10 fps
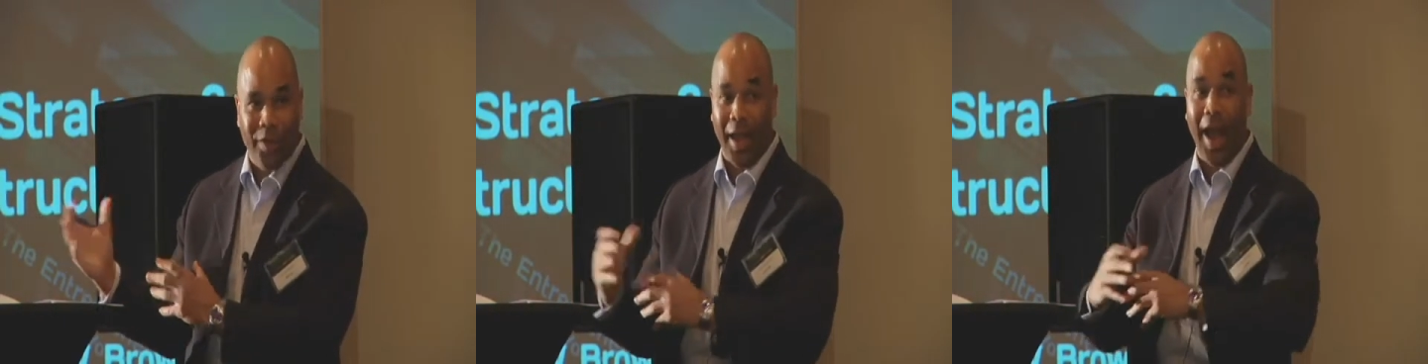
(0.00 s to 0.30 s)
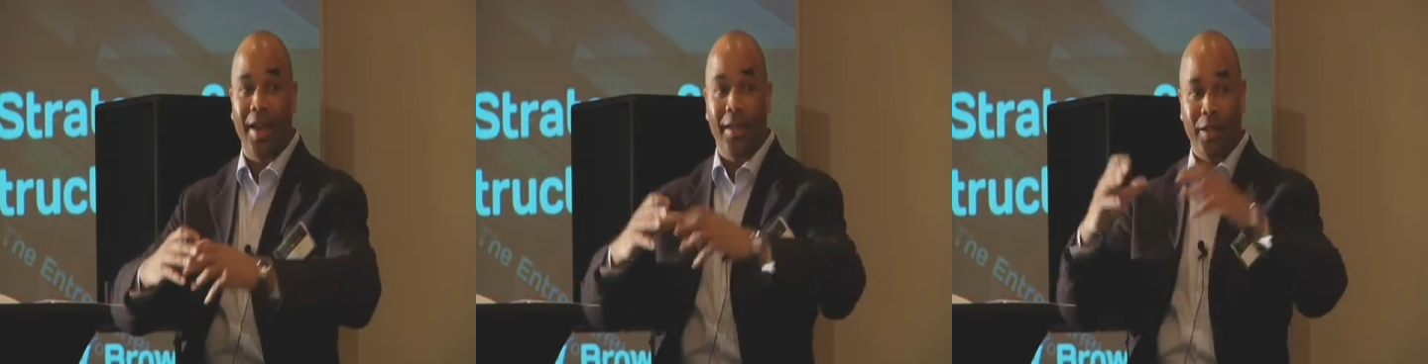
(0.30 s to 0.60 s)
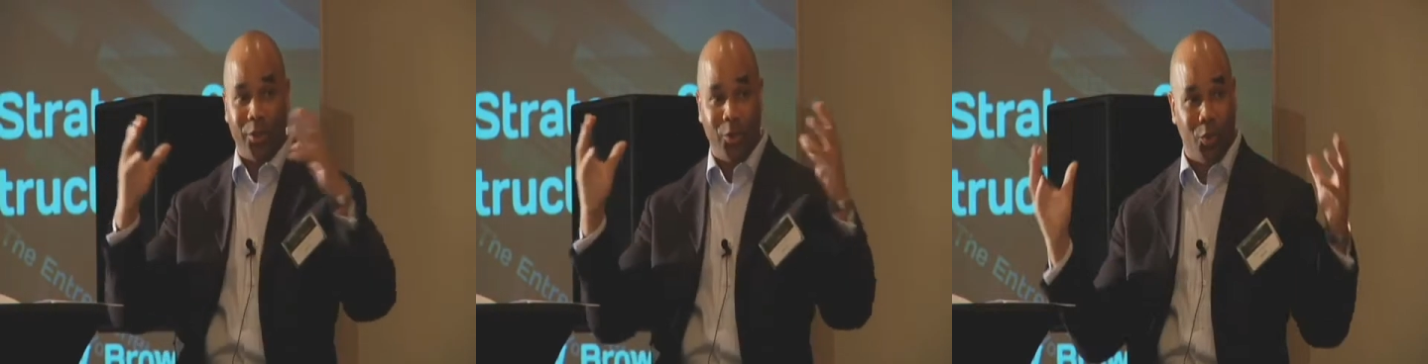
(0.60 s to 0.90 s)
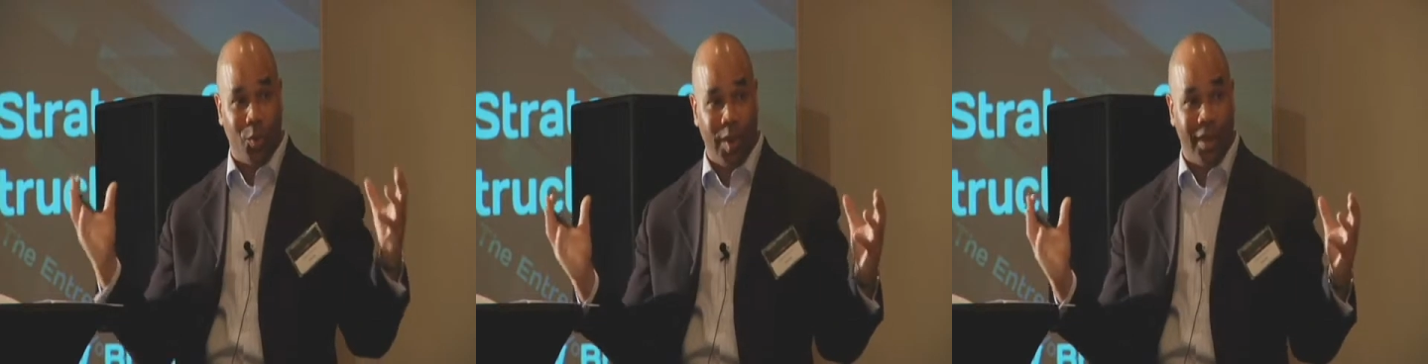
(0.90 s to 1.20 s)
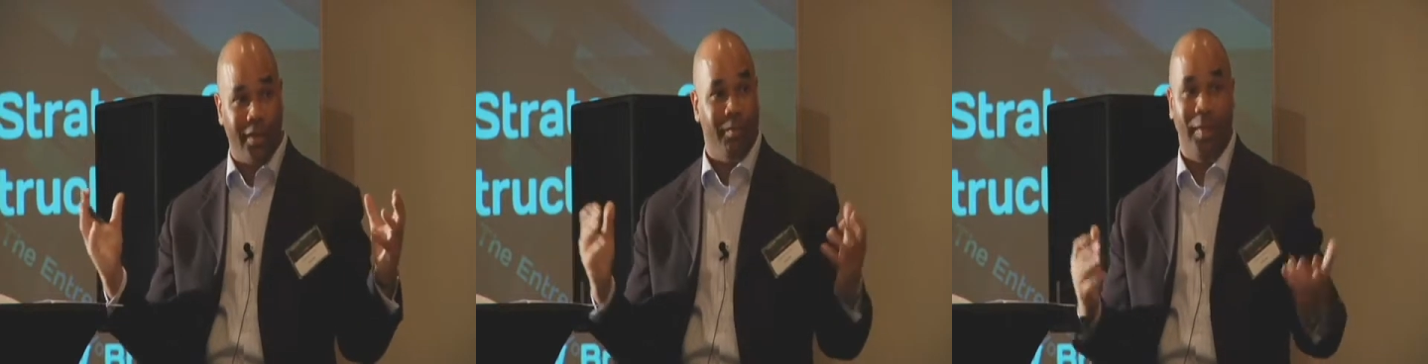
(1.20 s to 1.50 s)
The idea is so
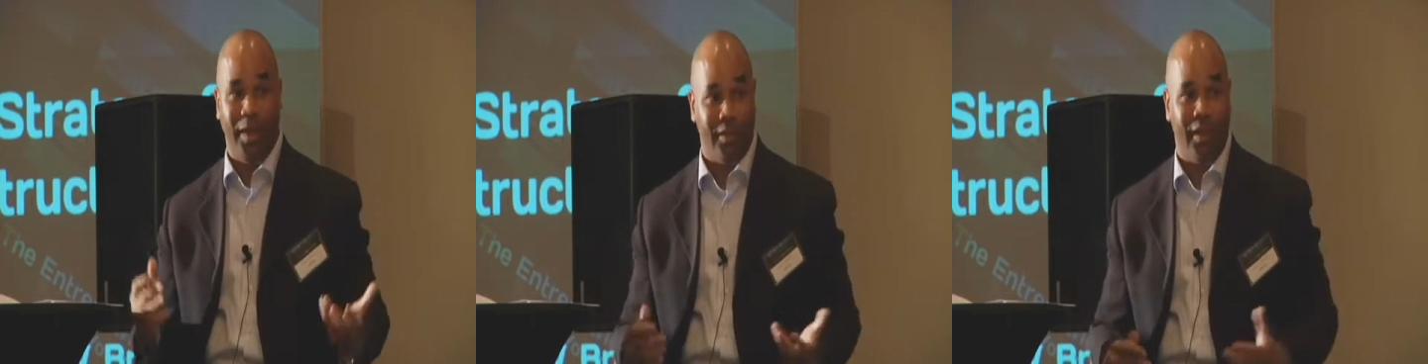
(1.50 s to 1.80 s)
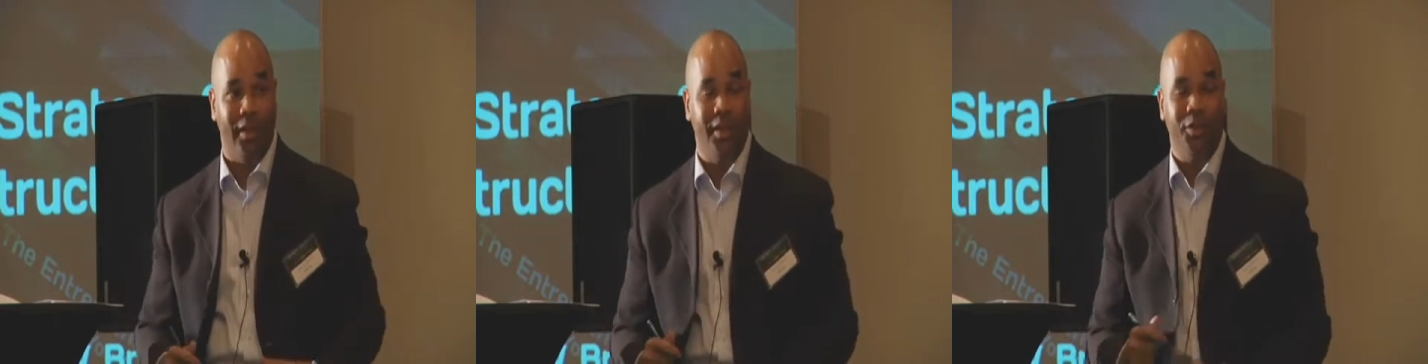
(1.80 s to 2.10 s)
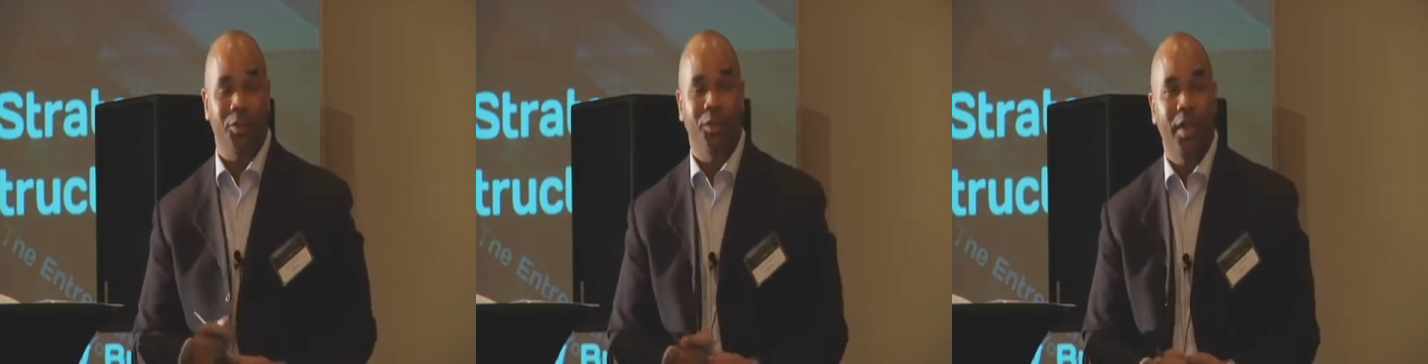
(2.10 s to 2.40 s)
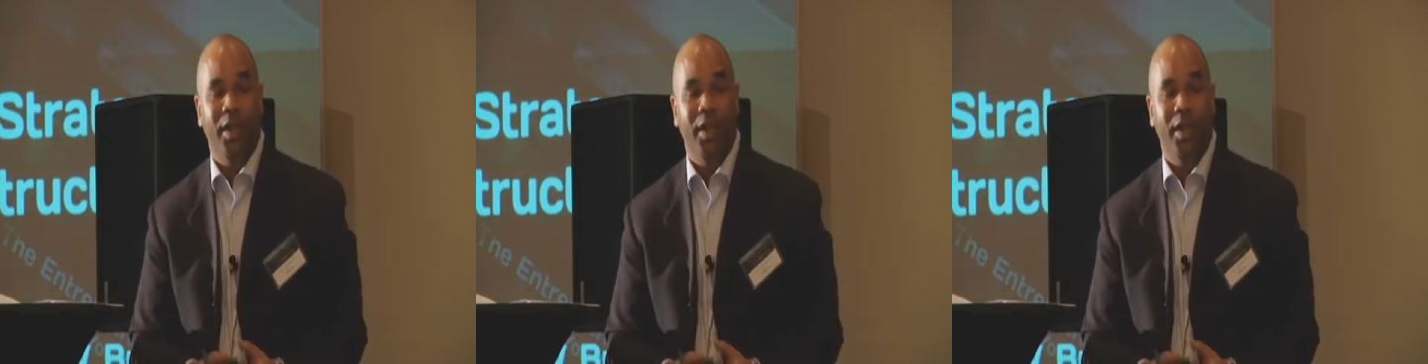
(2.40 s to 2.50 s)
great, money's not an issue.